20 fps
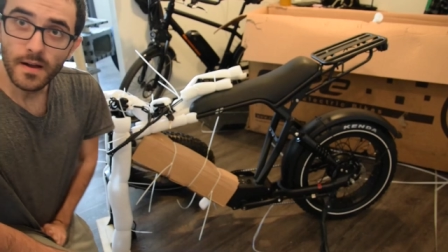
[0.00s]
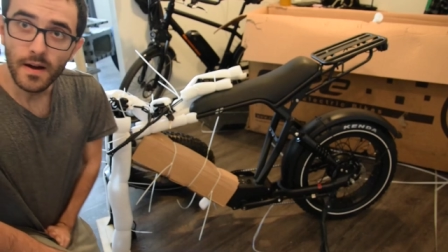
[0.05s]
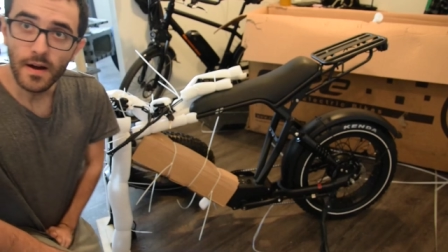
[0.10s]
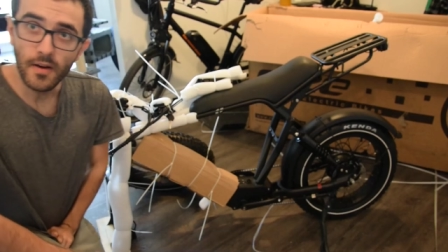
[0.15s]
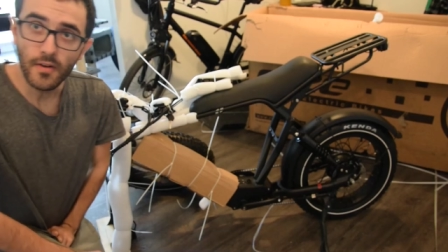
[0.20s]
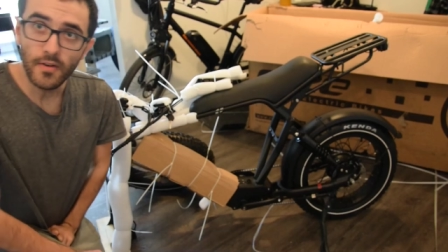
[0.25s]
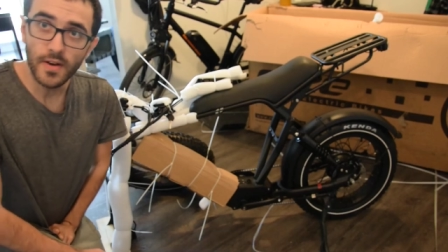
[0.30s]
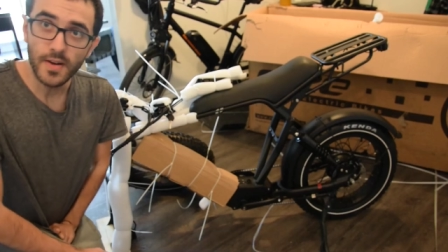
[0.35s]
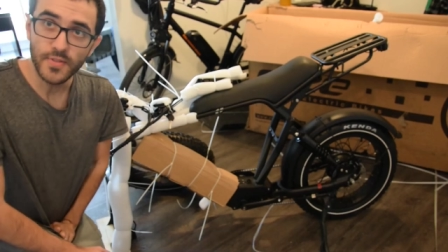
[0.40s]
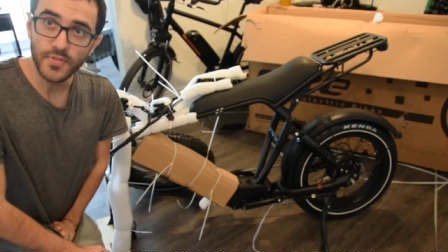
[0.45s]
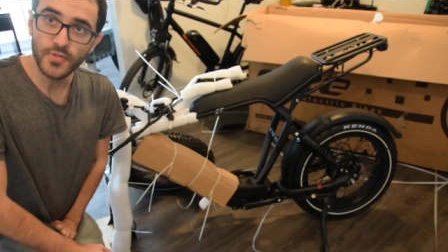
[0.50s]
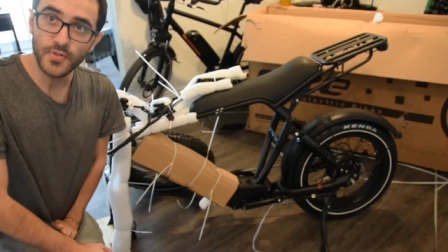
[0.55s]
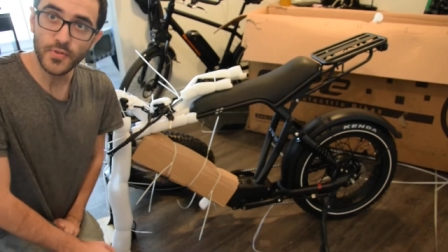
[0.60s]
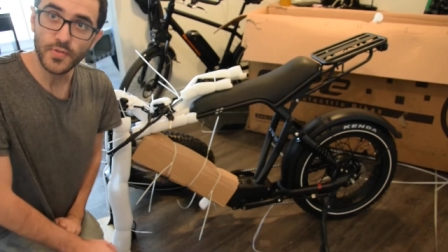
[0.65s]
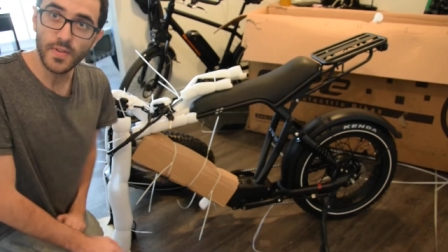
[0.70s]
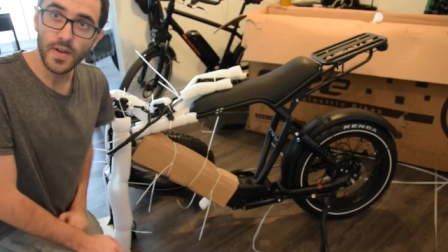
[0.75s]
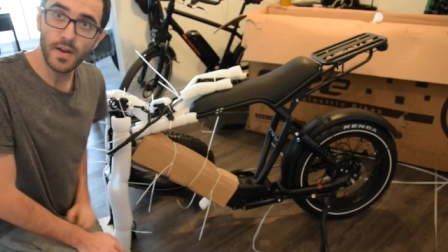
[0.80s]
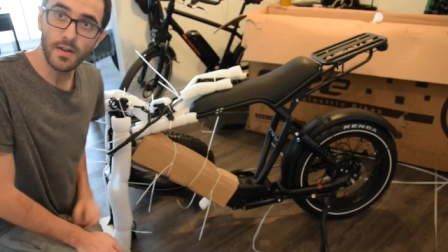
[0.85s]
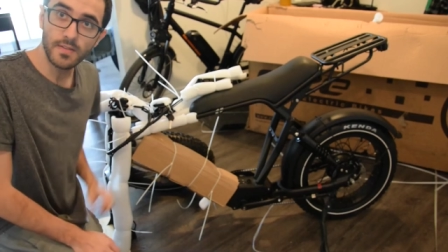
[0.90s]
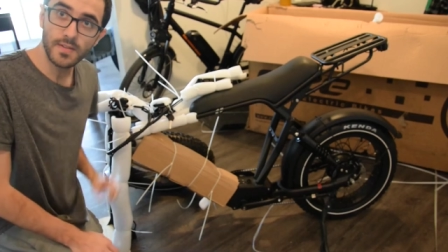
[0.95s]
Alright, so
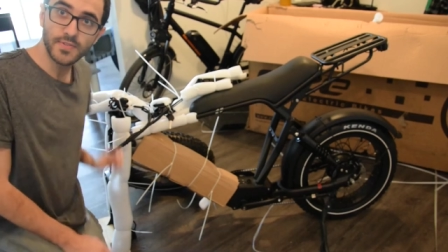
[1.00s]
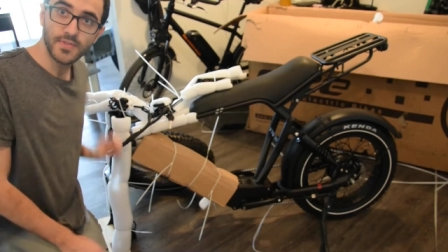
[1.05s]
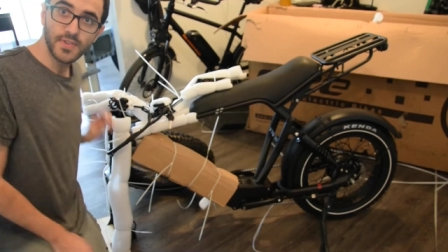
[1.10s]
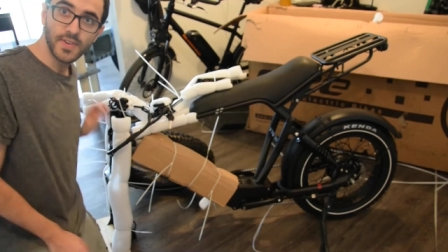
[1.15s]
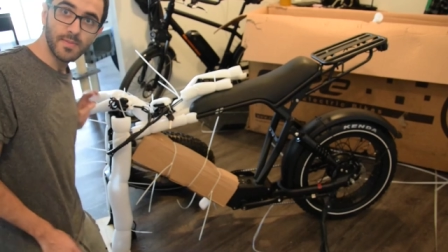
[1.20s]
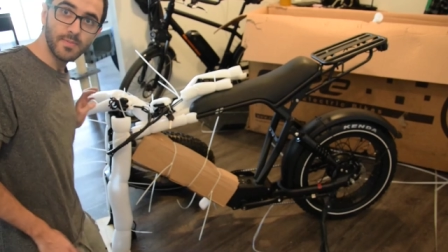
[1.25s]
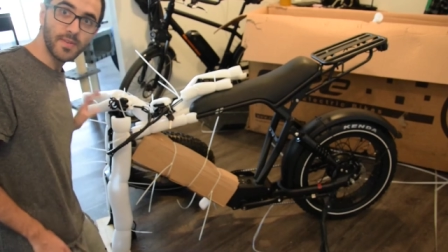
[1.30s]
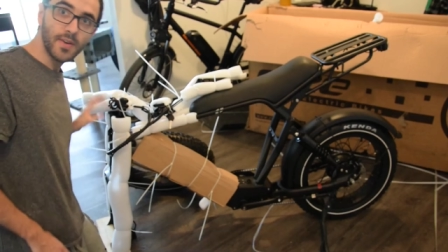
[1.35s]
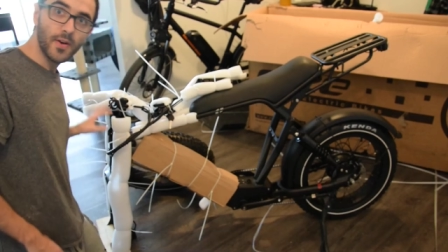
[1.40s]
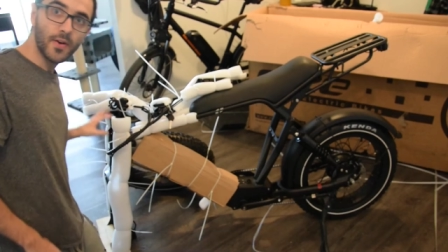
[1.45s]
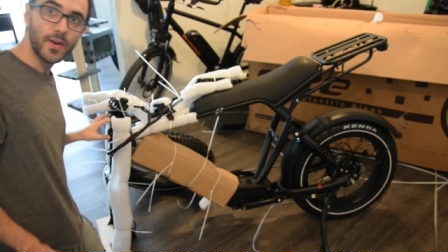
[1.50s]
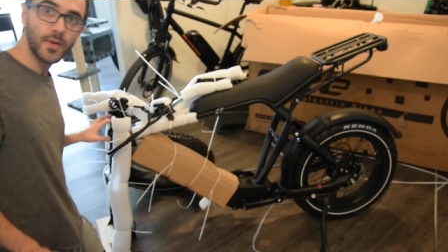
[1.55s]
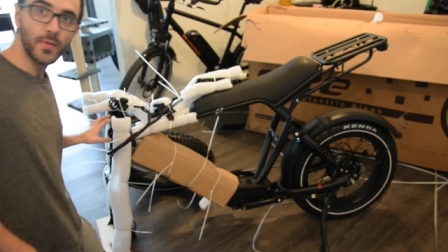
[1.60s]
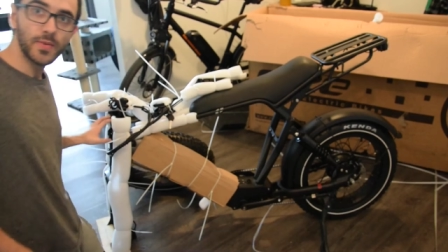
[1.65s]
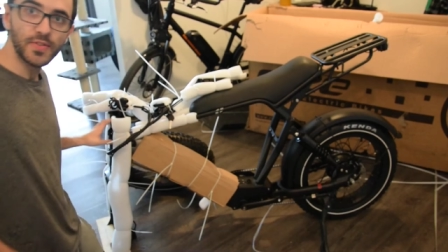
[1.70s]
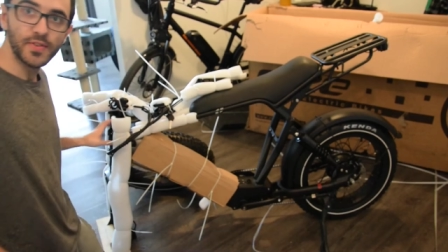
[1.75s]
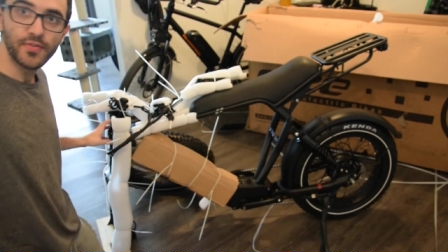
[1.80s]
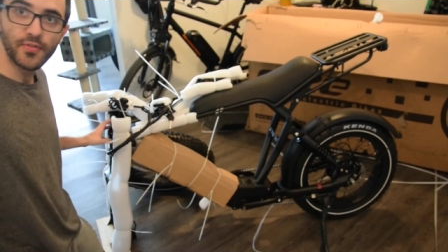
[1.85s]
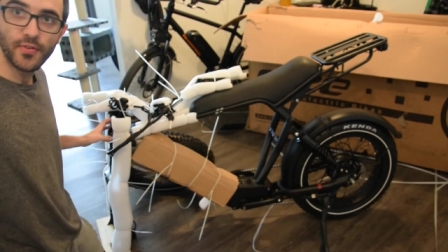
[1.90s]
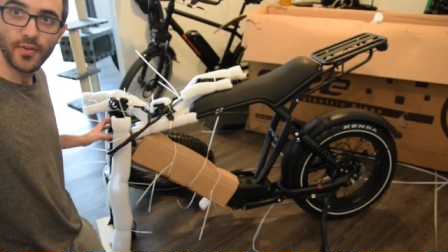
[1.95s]
now let's keep going
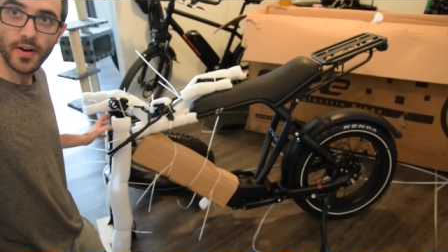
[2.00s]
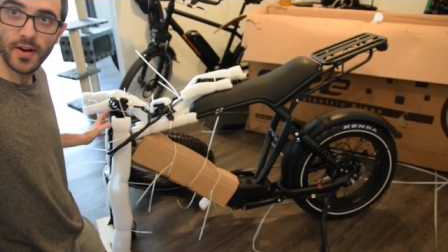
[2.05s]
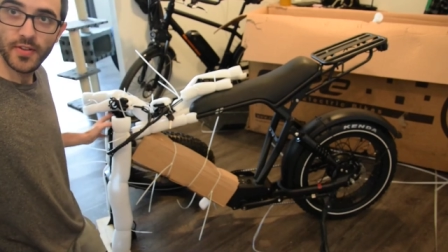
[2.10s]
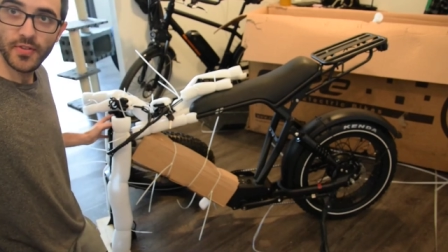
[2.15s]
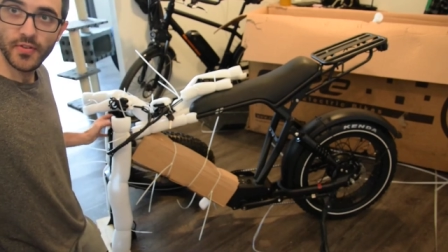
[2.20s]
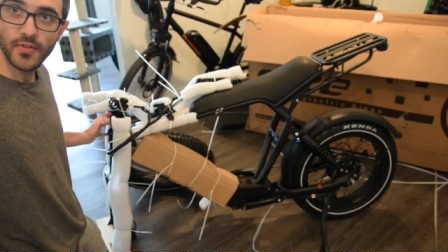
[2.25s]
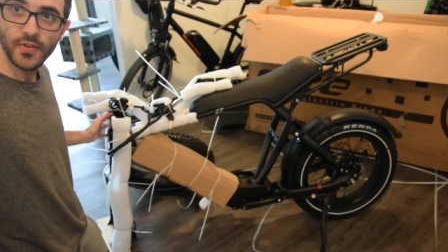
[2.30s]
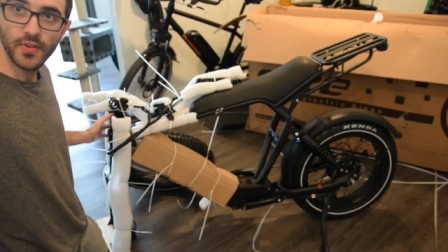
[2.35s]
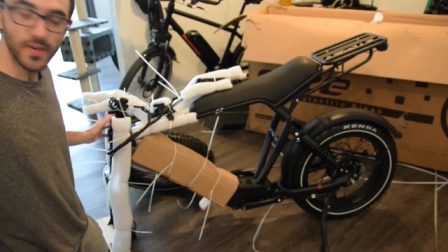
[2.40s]
with the front